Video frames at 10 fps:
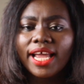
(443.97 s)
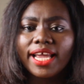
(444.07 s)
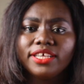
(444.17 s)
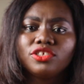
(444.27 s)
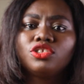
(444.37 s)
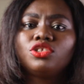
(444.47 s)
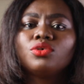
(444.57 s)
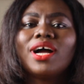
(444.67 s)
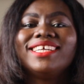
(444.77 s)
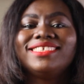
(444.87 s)
is
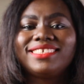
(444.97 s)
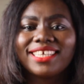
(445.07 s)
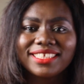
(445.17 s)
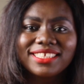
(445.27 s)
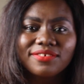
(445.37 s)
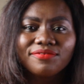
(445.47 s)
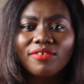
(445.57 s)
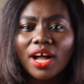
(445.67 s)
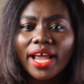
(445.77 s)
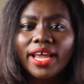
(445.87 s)
to
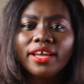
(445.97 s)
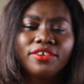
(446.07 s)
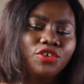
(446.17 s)
identify